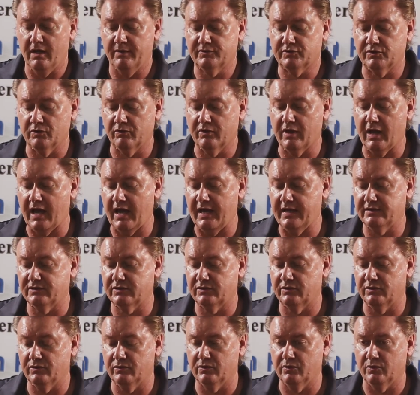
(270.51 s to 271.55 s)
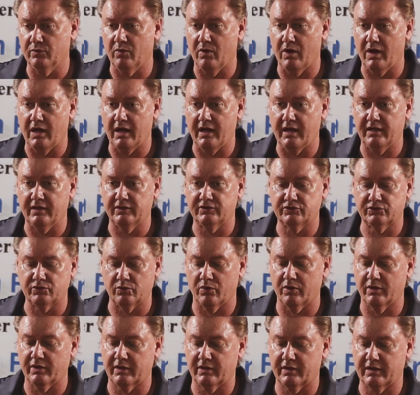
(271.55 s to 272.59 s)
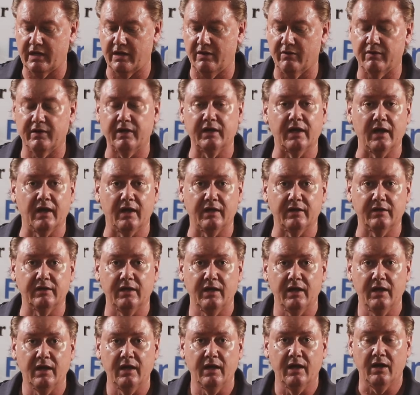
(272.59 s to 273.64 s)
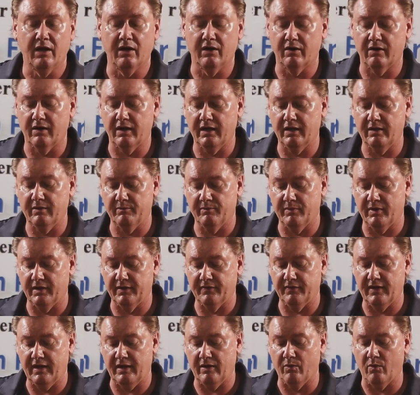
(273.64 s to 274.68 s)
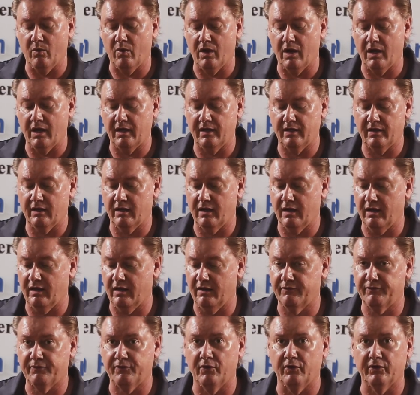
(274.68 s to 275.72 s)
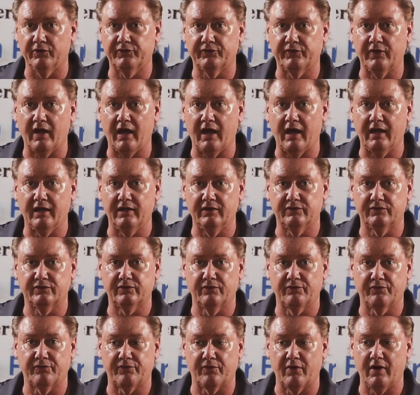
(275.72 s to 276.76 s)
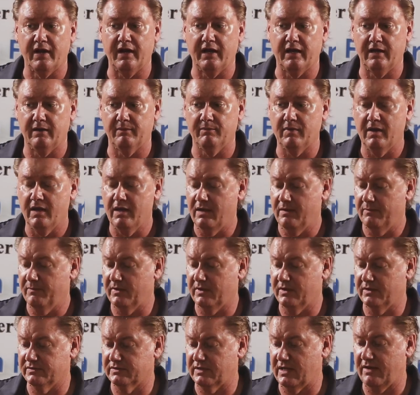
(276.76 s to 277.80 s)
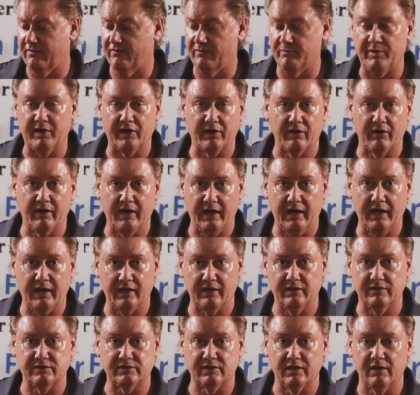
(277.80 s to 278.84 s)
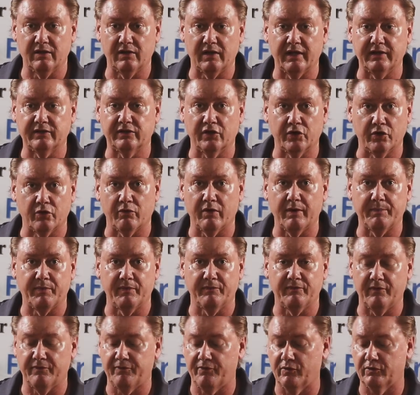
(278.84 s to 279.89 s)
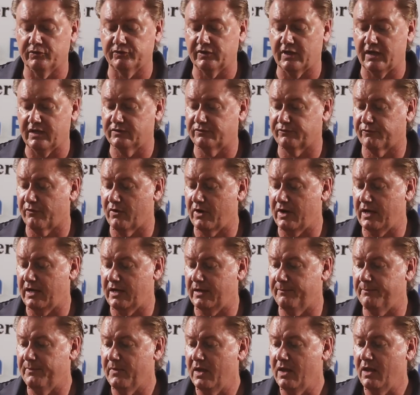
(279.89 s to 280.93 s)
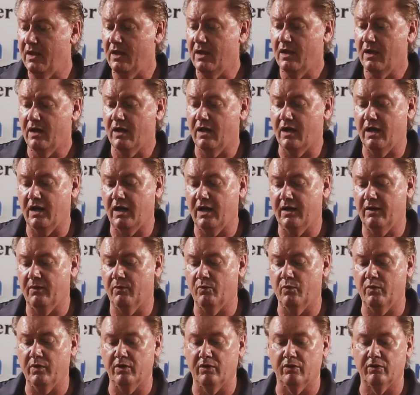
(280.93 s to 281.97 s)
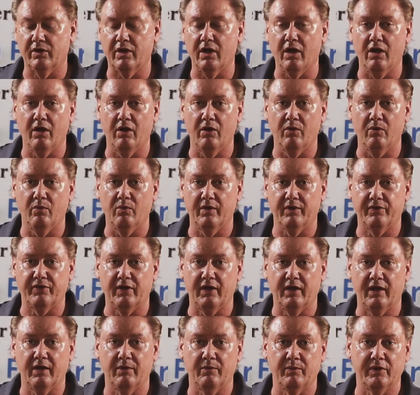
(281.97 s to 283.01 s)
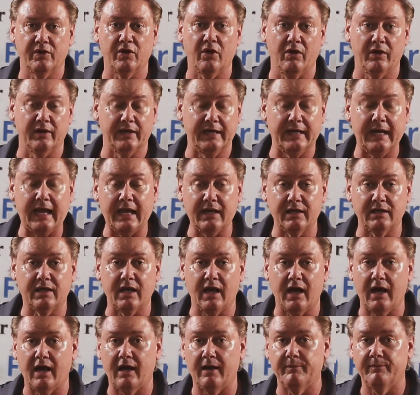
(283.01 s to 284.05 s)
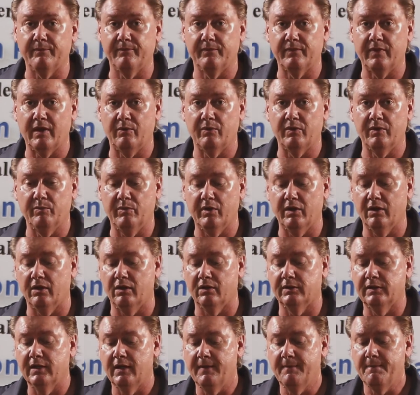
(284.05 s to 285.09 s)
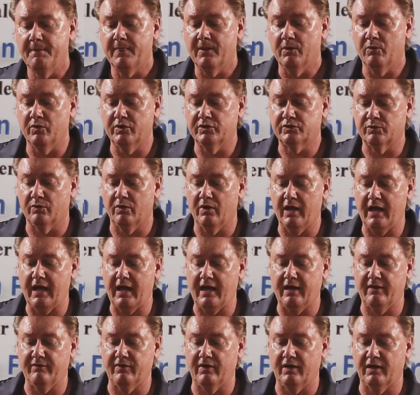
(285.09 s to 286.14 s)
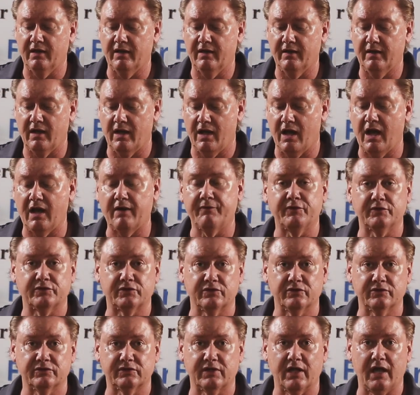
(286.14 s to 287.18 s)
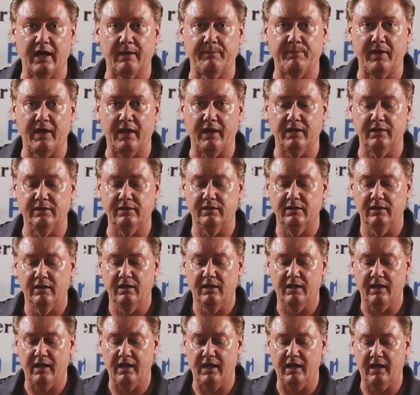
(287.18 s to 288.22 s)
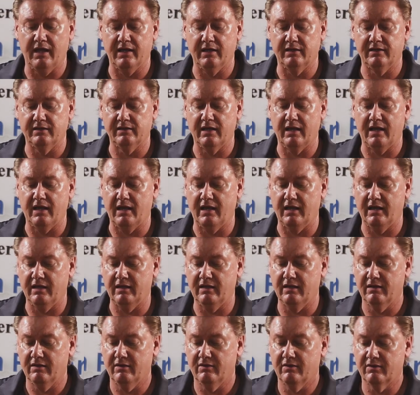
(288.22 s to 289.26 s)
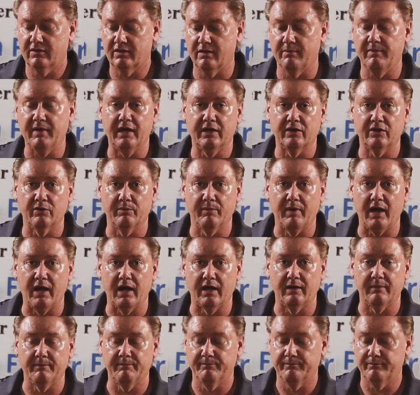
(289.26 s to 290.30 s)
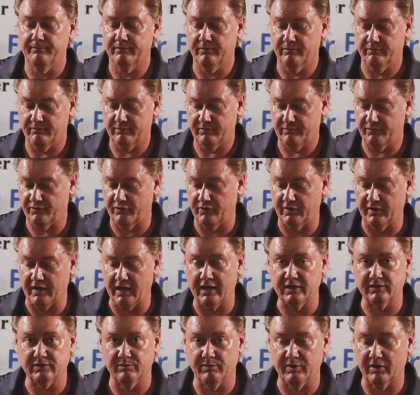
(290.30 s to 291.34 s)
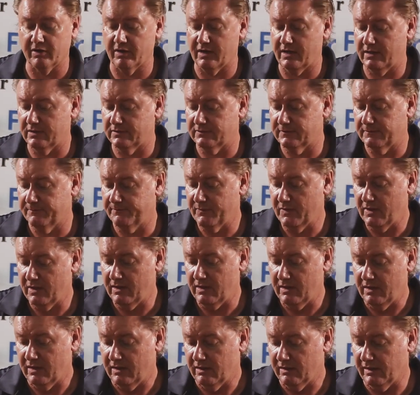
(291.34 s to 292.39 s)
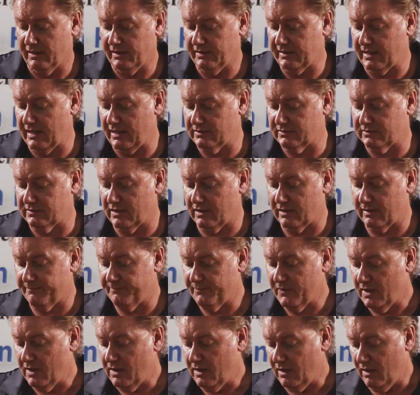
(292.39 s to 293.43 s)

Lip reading: So guys who want a short carry gun, all right, but they want a full-size frame because they have bigger hands and they like the grip of a full-size frame, we'll go with we call it an NCOM that we build, which will have a officer's top end and a commander bottom for the guys with bigger hands. I like that setup.